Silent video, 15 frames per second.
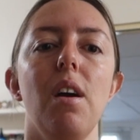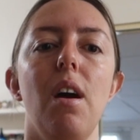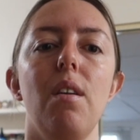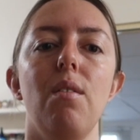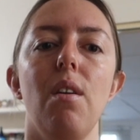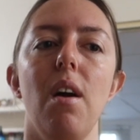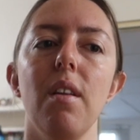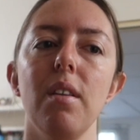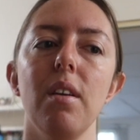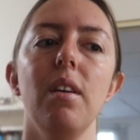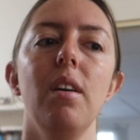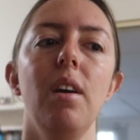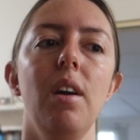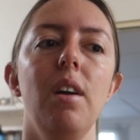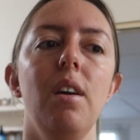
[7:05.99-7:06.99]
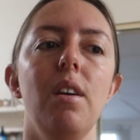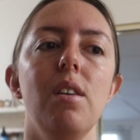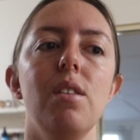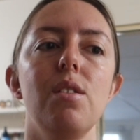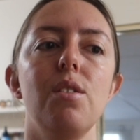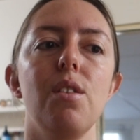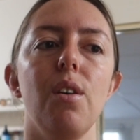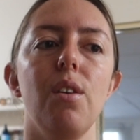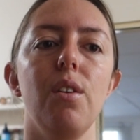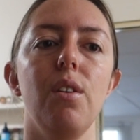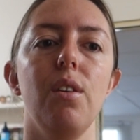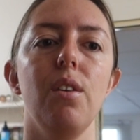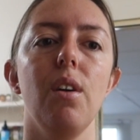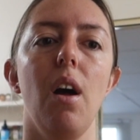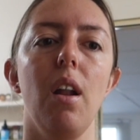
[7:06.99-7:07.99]
I'd rather show,
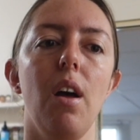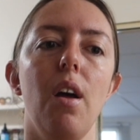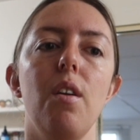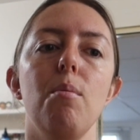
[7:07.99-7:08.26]
I